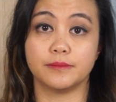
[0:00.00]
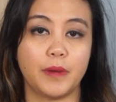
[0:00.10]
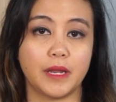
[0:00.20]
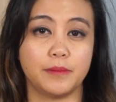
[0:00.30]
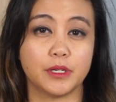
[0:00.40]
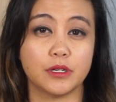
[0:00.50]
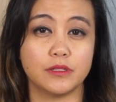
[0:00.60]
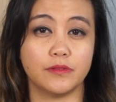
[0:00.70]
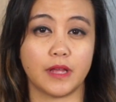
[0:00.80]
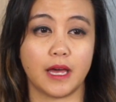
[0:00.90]
But because
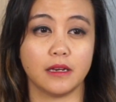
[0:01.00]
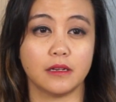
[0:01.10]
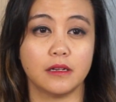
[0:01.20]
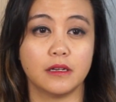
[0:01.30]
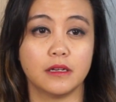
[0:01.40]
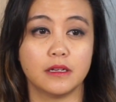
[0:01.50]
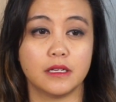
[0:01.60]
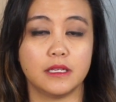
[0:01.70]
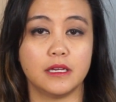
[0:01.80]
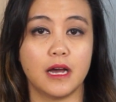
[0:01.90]
of that,
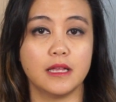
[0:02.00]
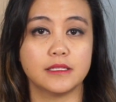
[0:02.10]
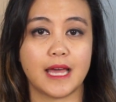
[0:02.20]
yarns